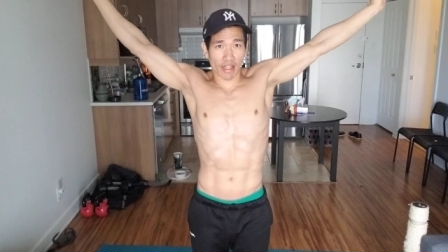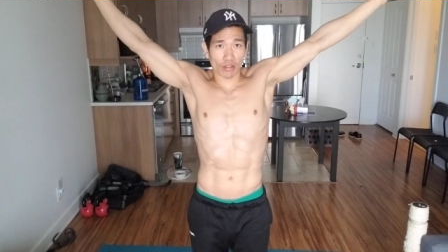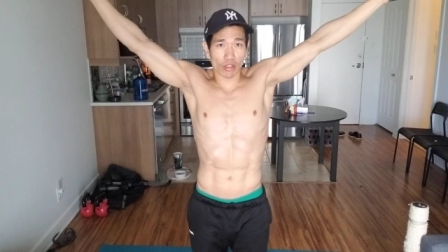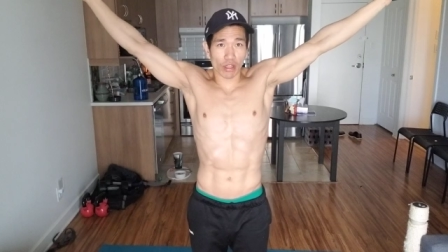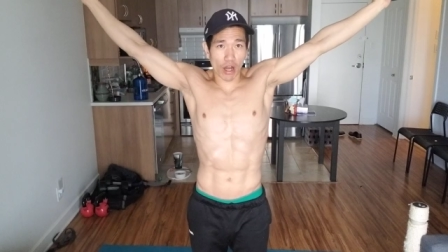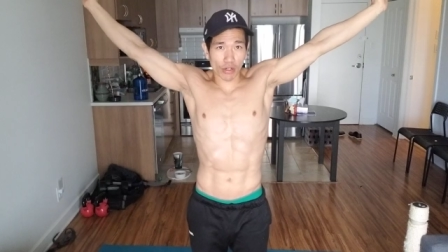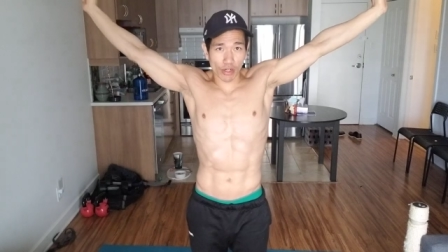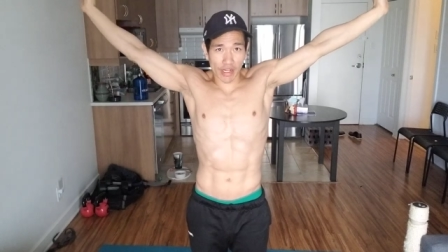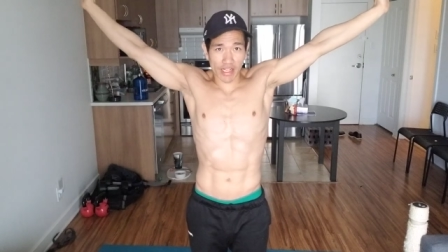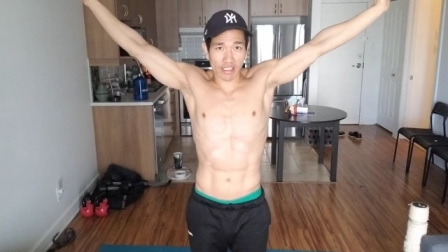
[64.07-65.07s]
Now the
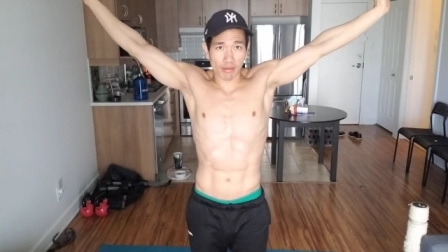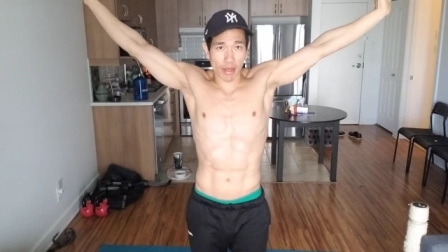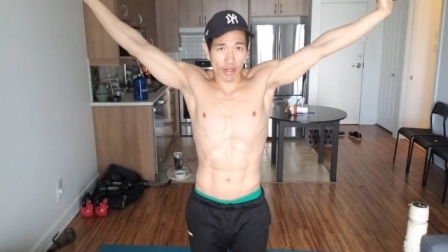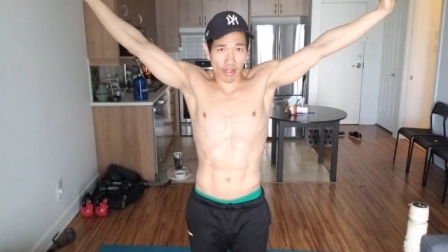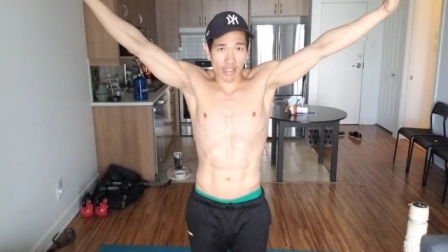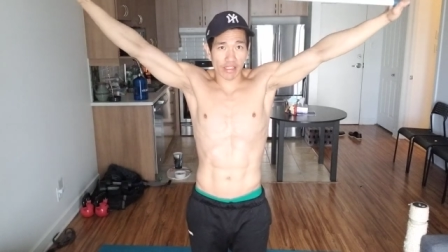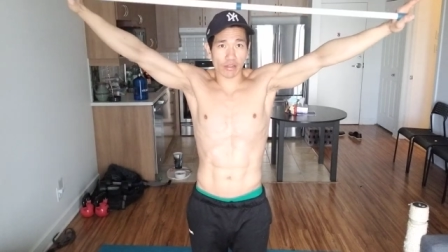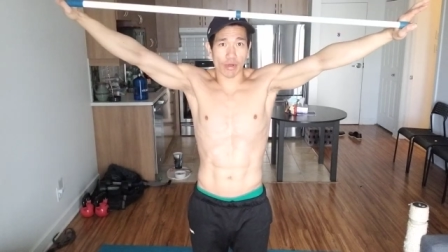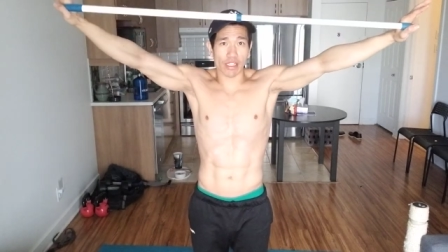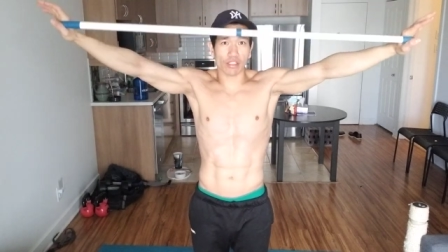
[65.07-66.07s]
longer it is, the better it
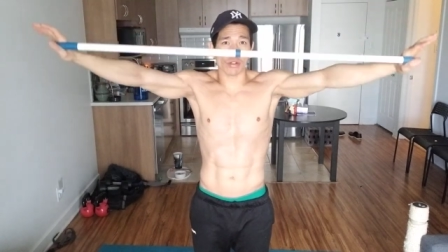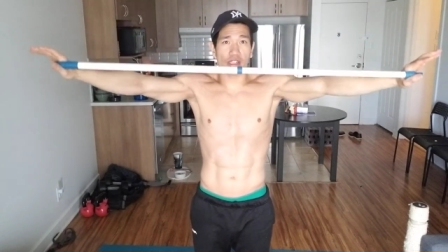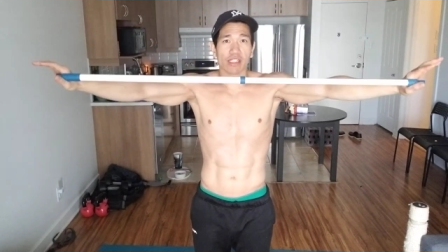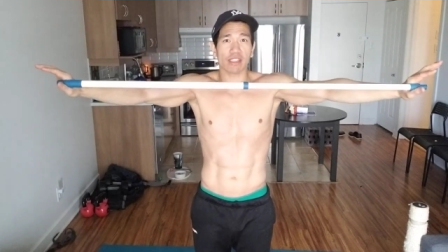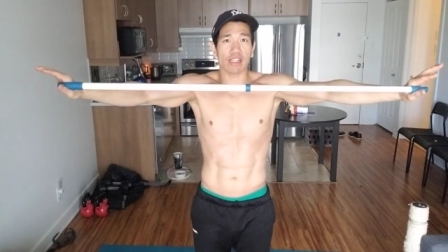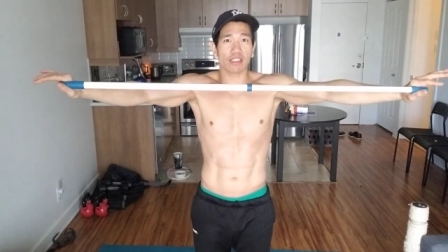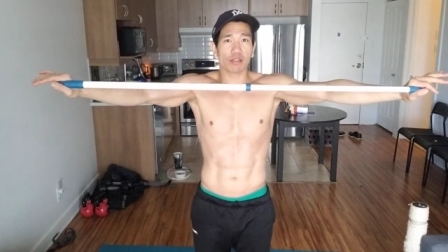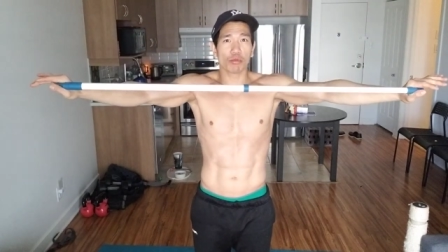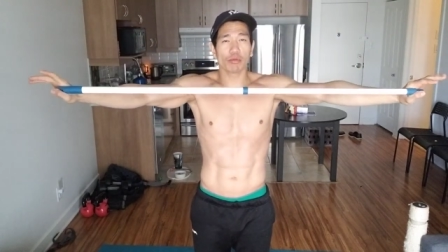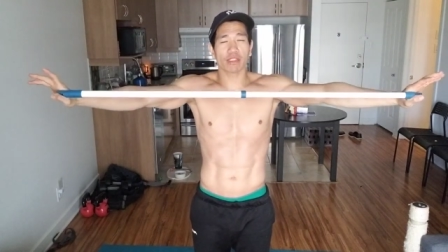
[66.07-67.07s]
is, right? So in this case, this
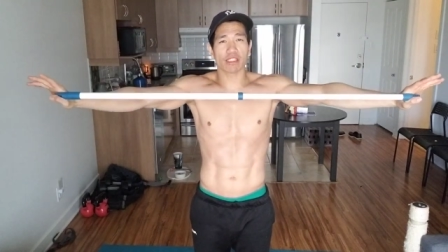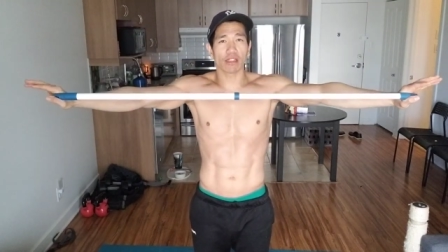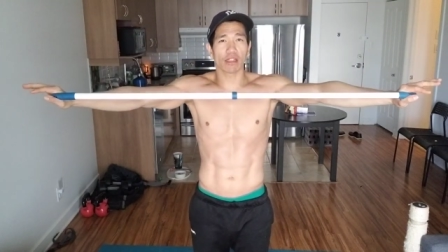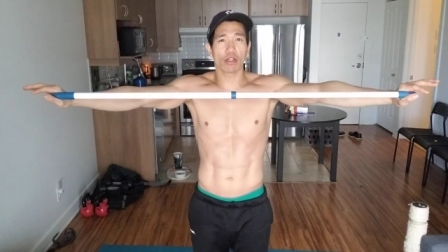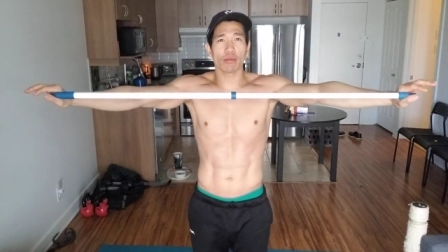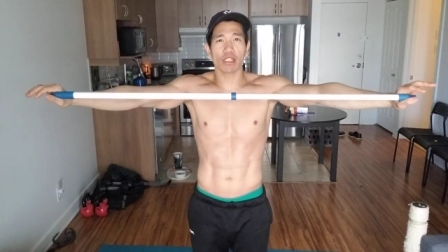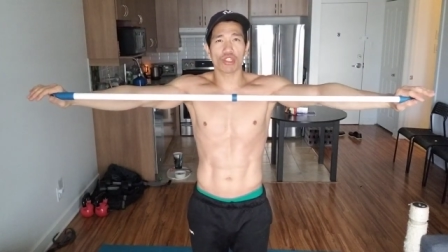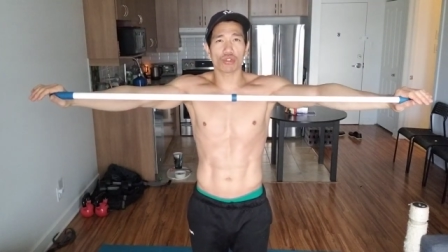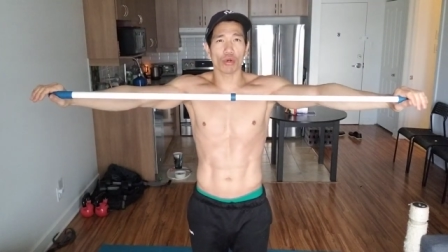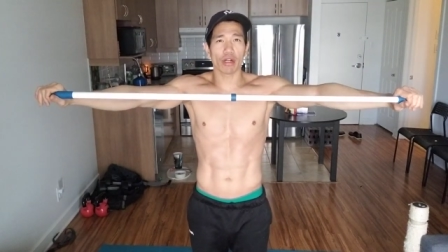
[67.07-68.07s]
broomstick's a little bit
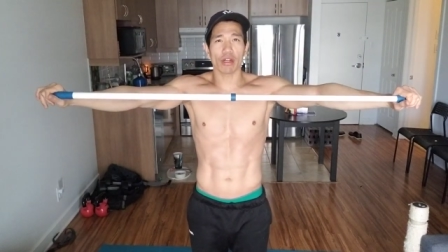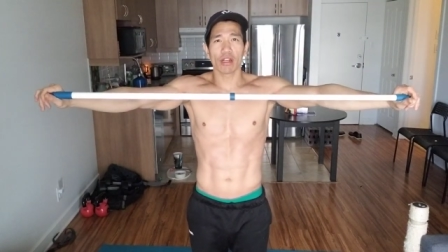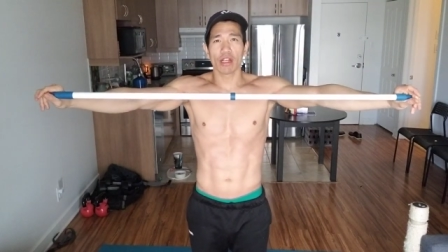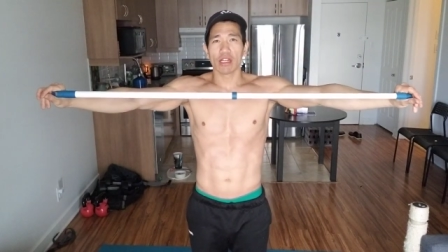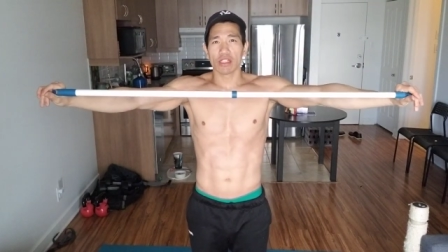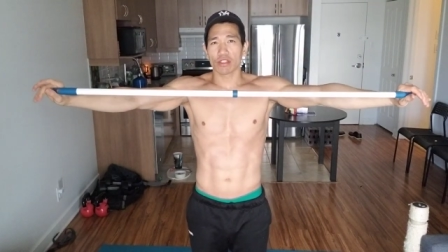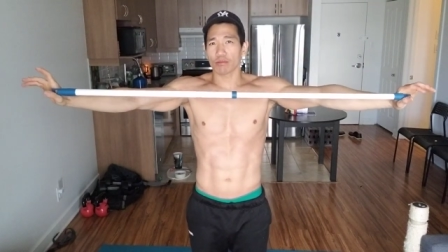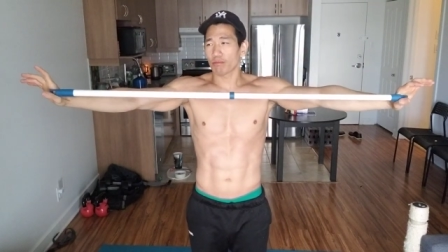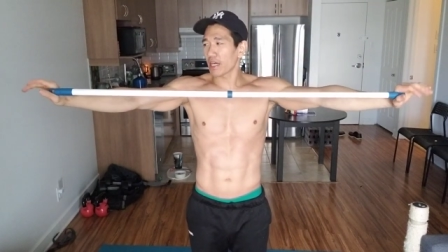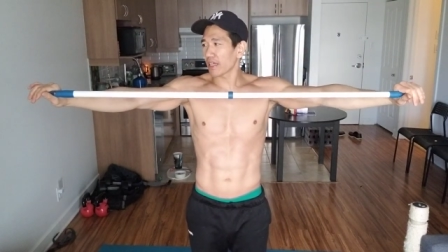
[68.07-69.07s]
short,
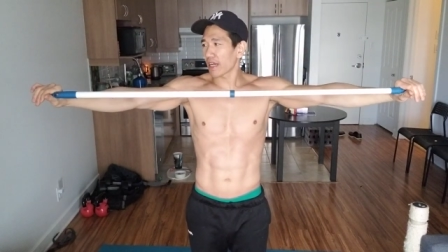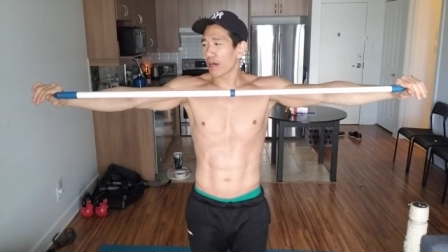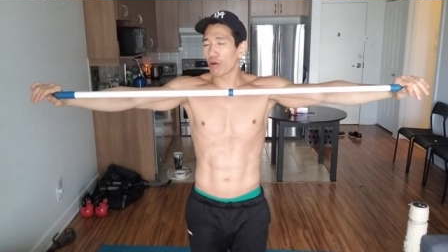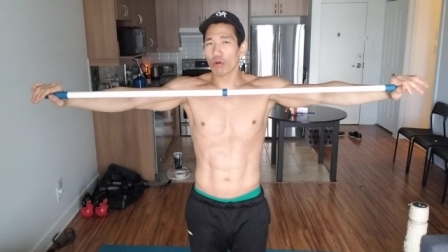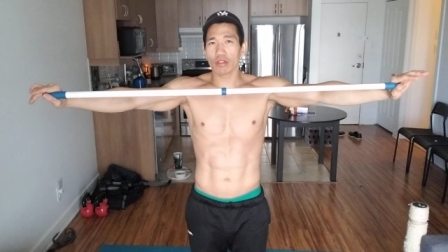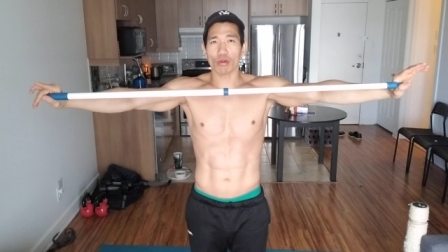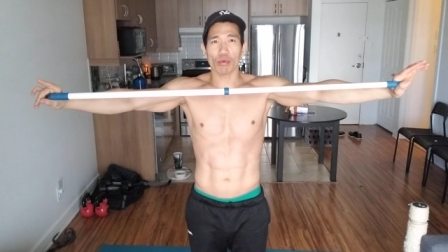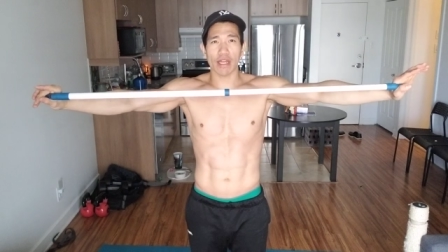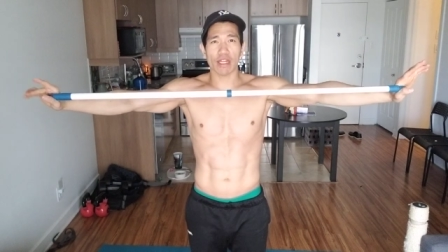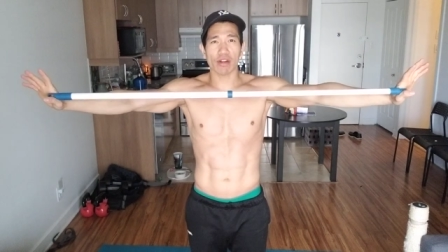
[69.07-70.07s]
but I'll hold it
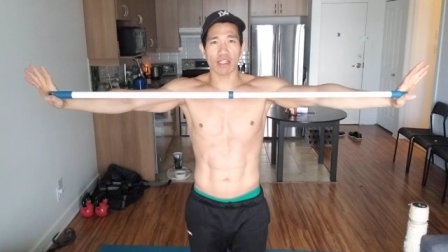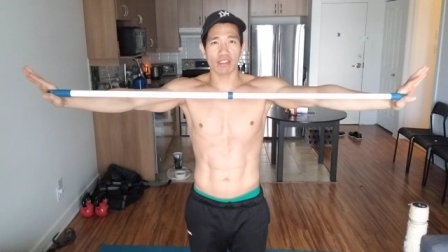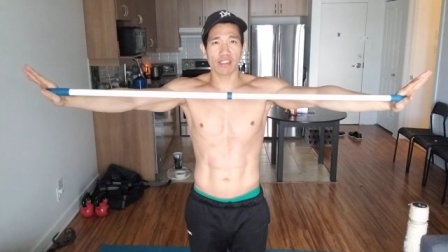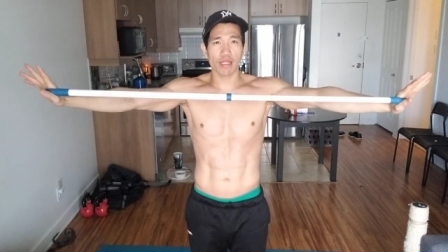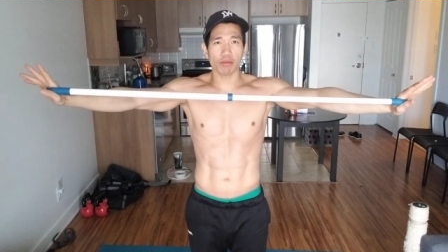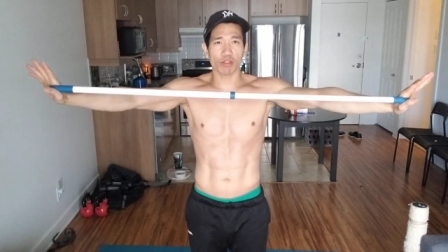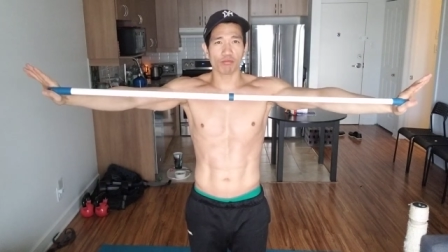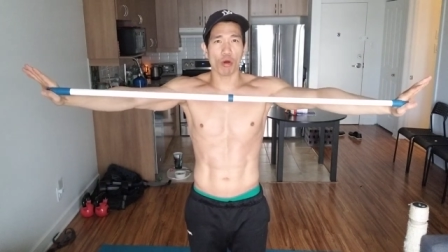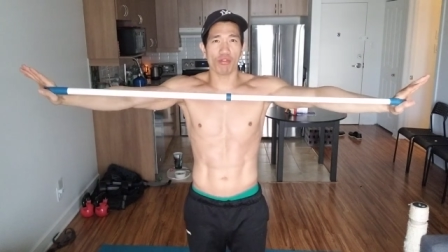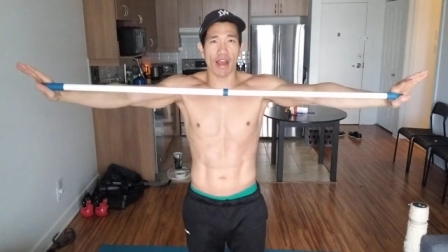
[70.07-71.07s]
right here at the tips,
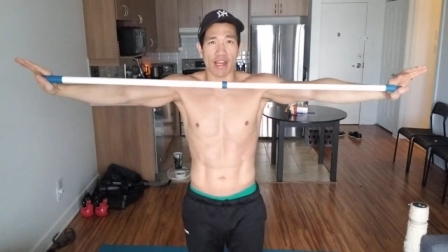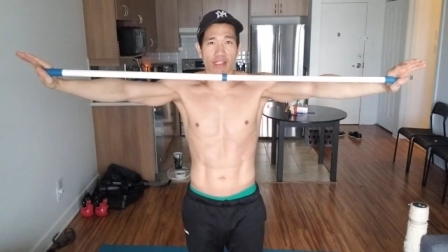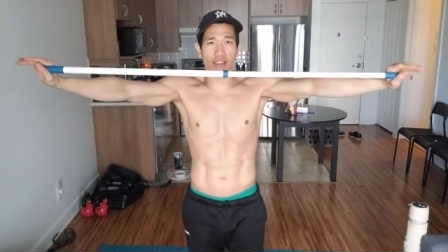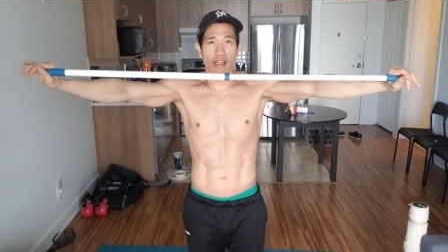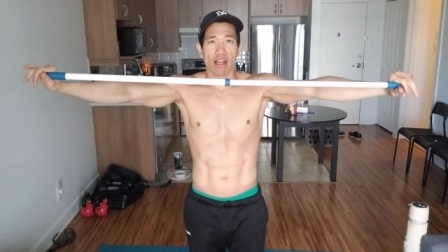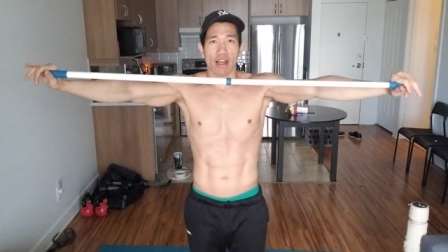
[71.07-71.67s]
both hands.